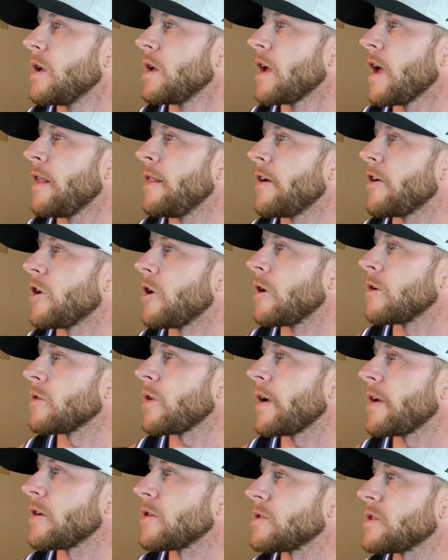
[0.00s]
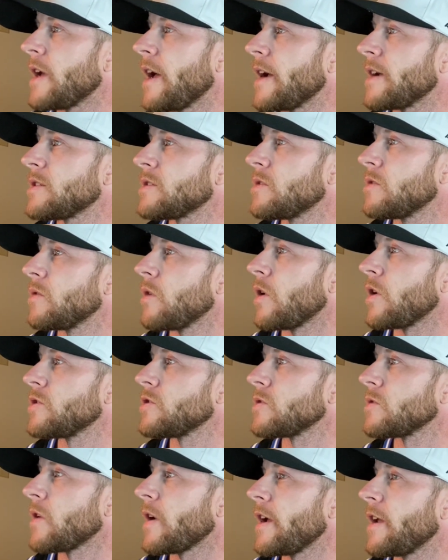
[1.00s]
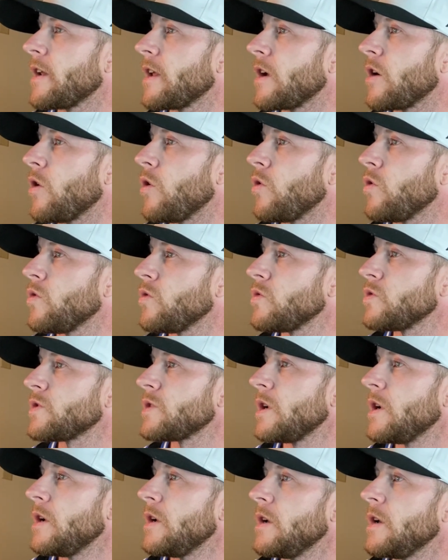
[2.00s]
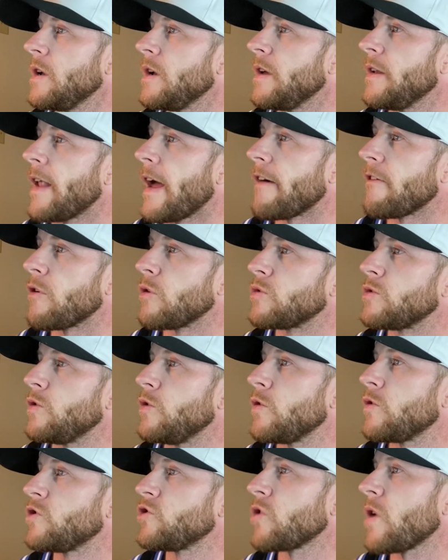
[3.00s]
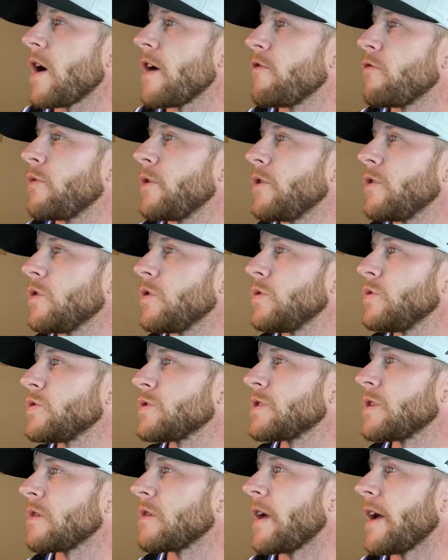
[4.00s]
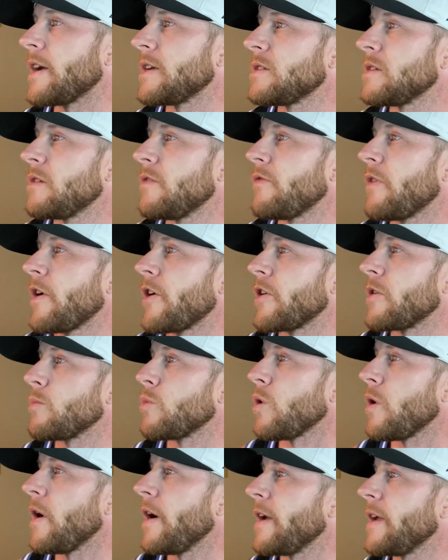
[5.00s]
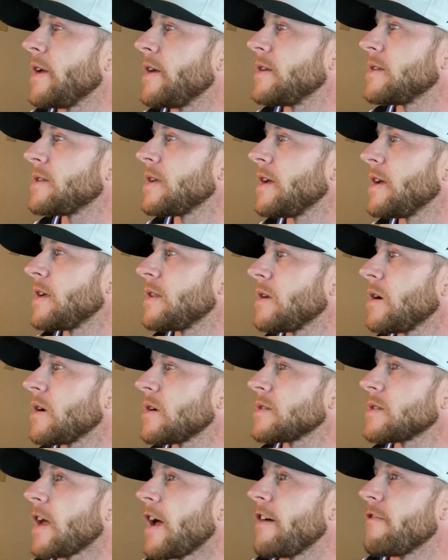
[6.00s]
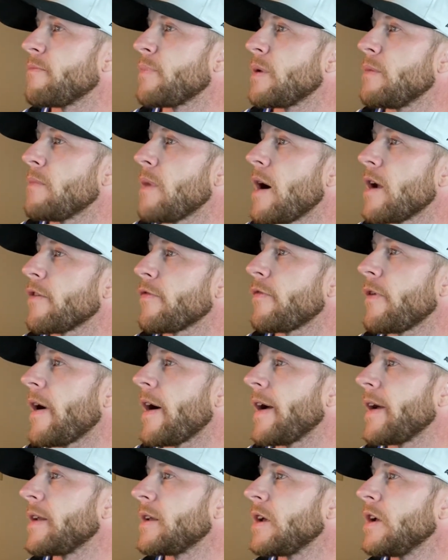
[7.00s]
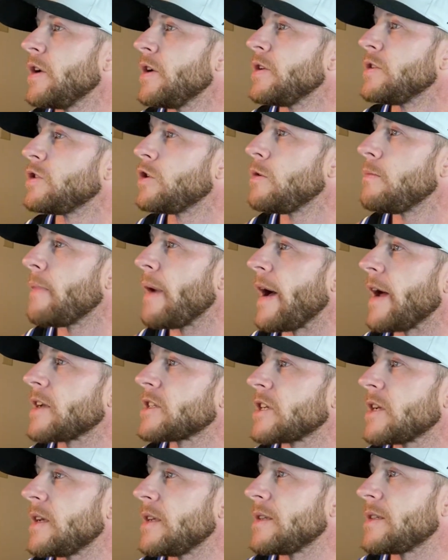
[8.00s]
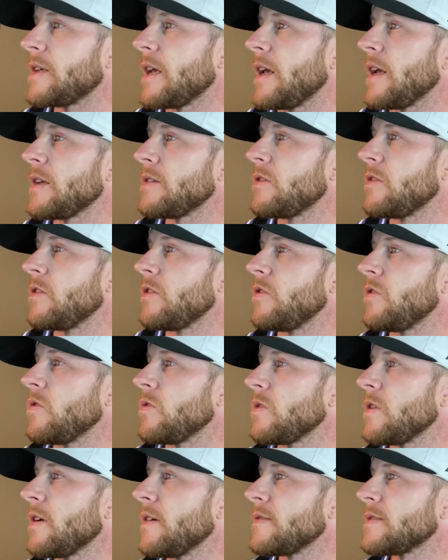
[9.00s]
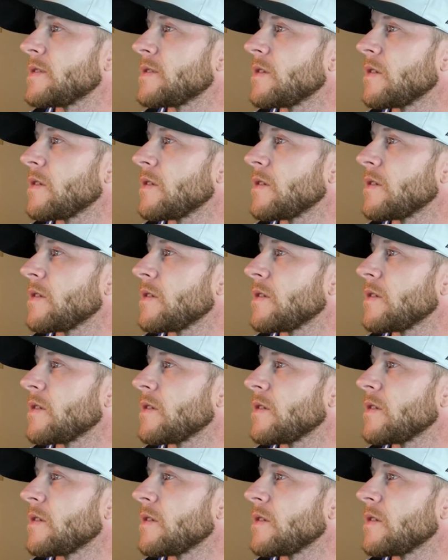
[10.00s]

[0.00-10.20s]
And there are lighter tanks to larger lightning holes, narrow tooth drive wheels. The lengths and the variable height intake ducts have been modified to match intake to the new list.